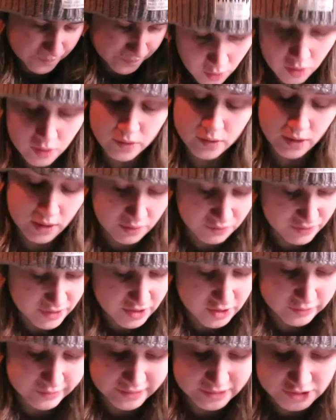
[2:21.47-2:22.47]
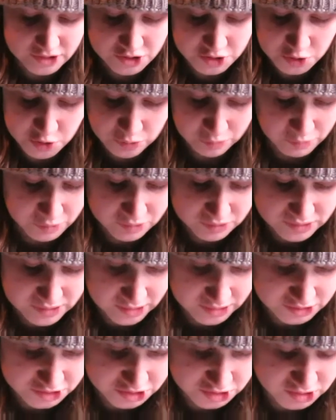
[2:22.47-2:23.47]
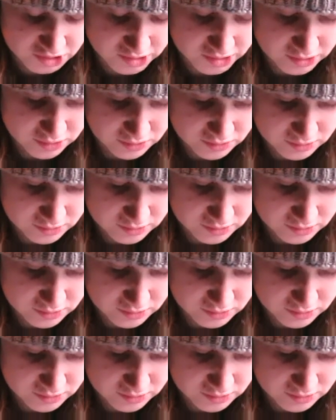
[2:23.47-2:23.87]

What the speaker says: Oh, I read 22 books last year.